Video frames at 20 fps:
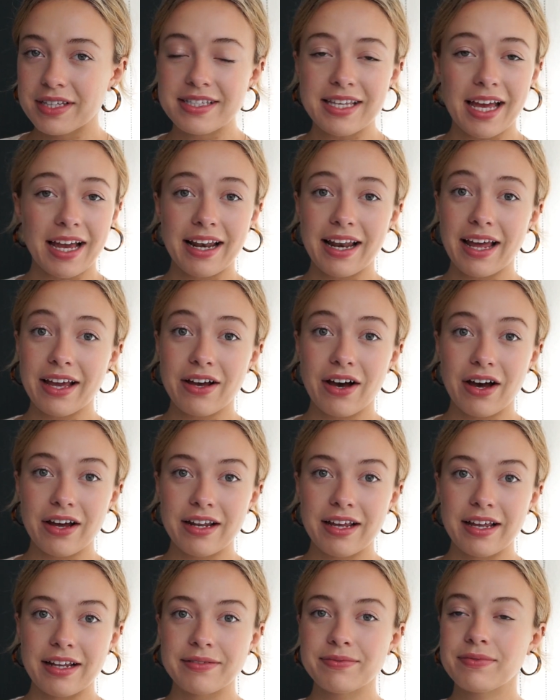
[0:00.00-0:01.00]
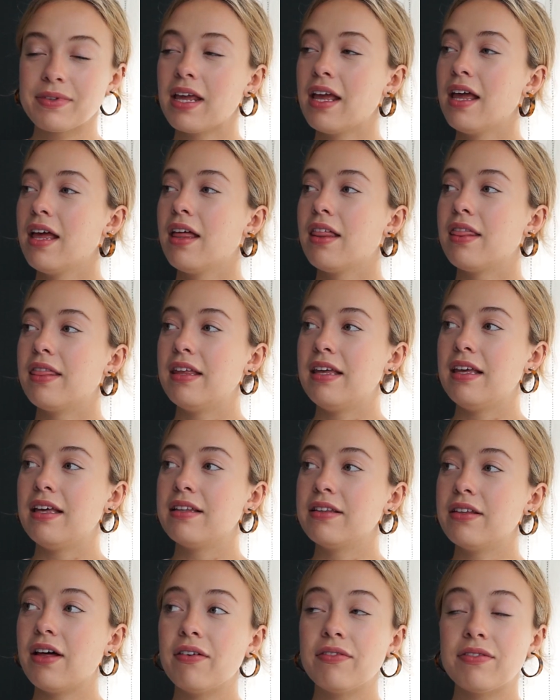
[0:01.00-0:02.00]
the second I got in, the
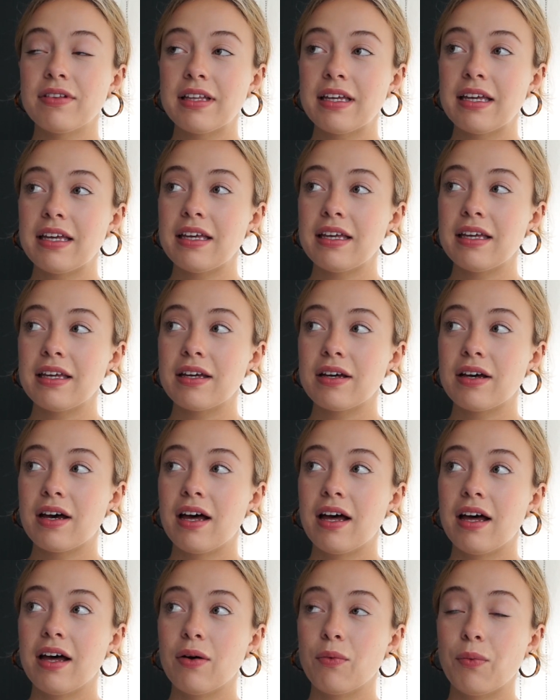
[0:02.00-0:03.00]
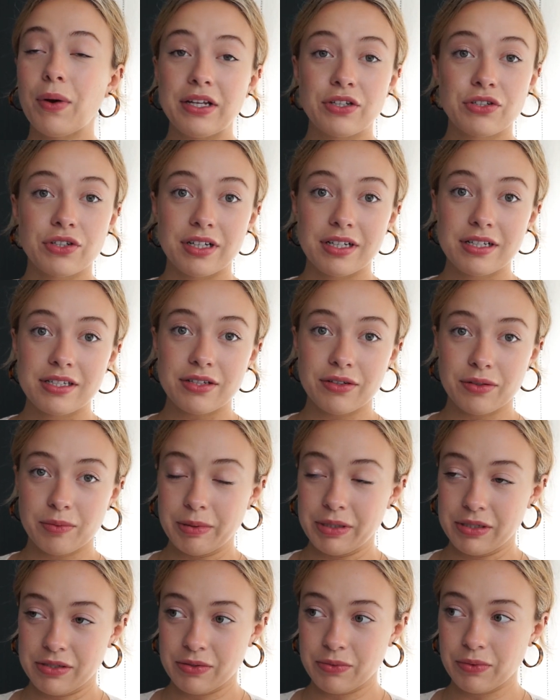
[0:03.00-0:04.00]
lovely uh, waitress or
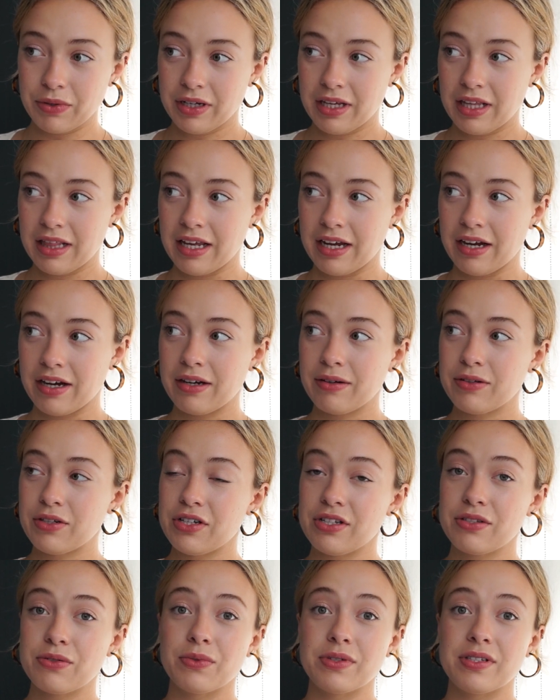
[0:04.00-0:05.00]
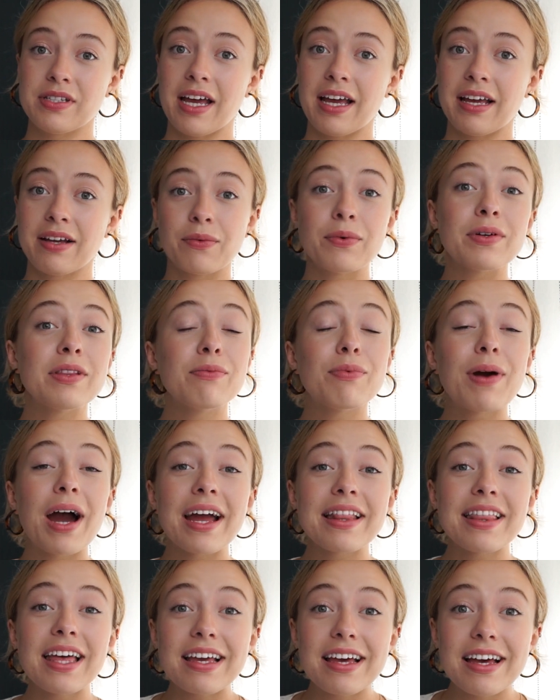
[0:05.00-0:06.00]
person working there just was like, would the
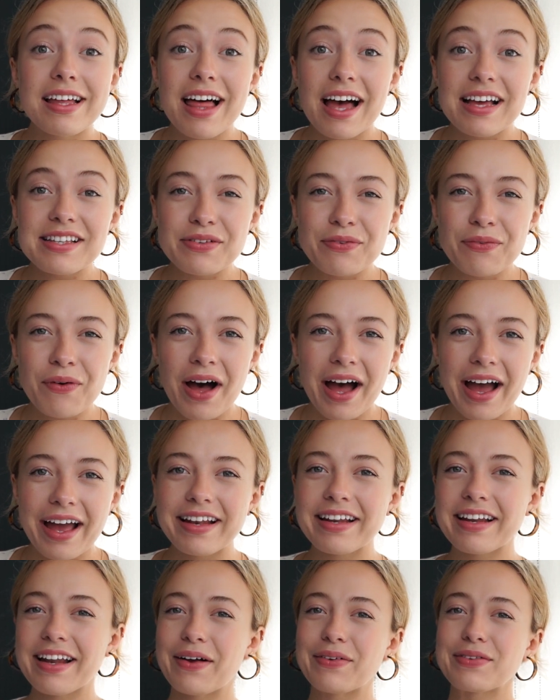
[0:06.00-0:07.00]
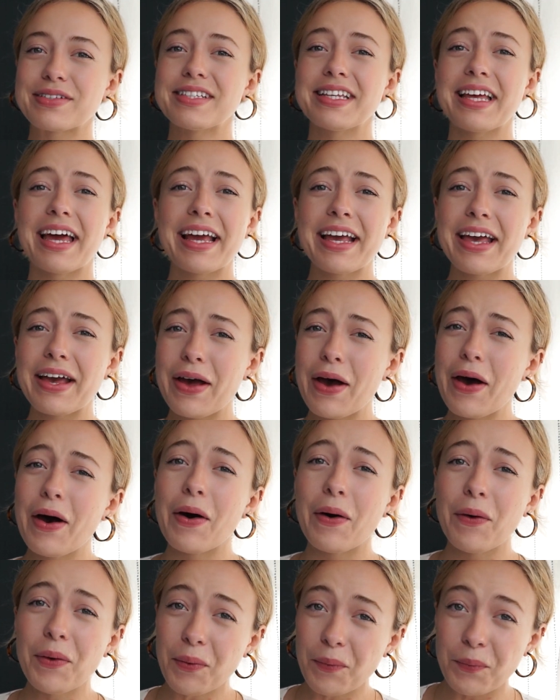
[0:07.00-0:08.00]
bride like a glass of wine? And I was like,
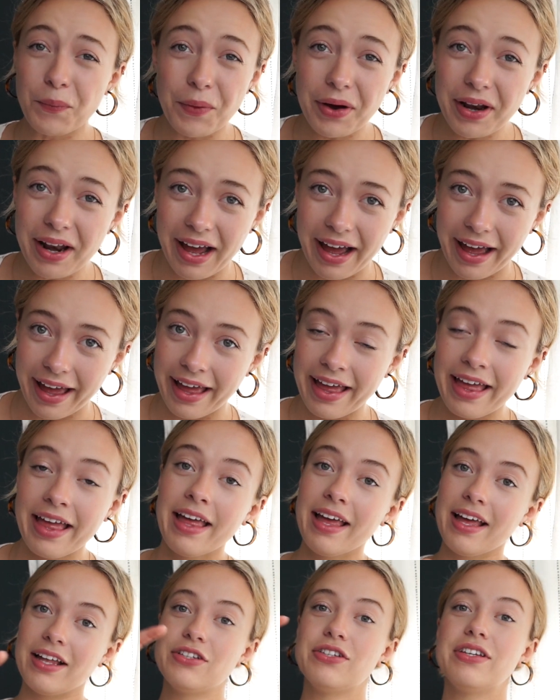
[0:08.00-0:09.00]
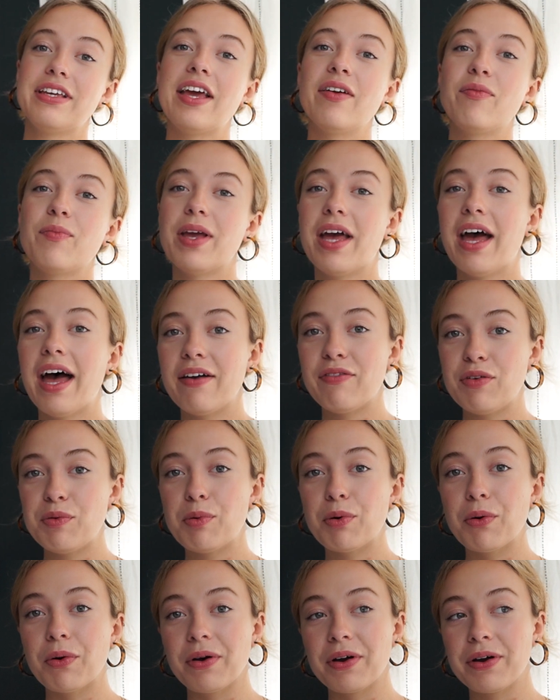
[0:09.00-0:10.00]
oh, would I? And she gave me a heavy
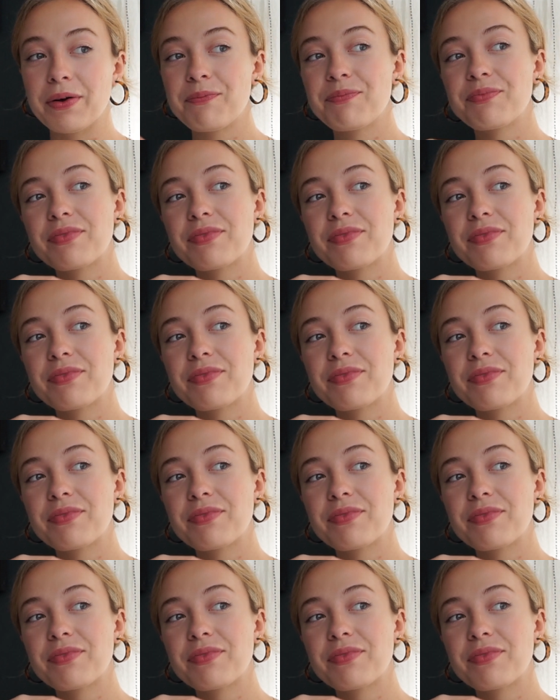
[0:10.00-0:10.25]
pour